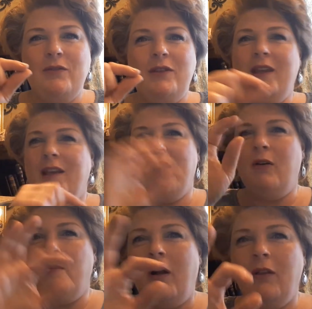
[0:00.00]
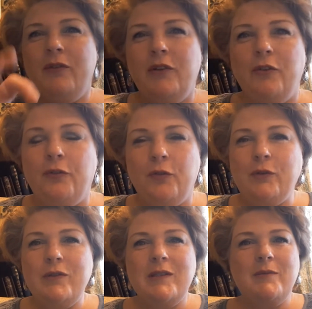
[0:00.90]
they come all over your
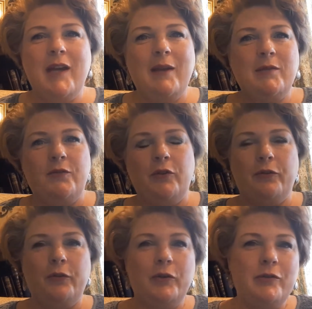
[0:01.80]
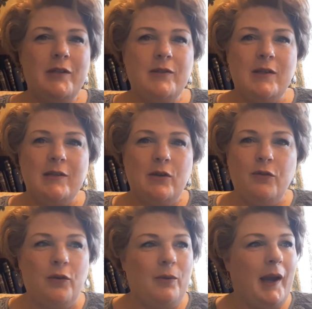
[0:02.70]
fruit sometimes if your fruit is
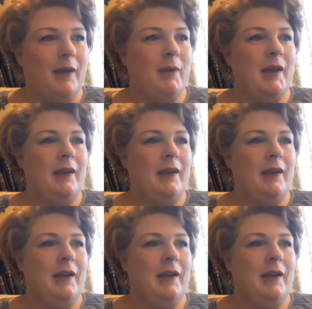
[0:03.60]
overripe.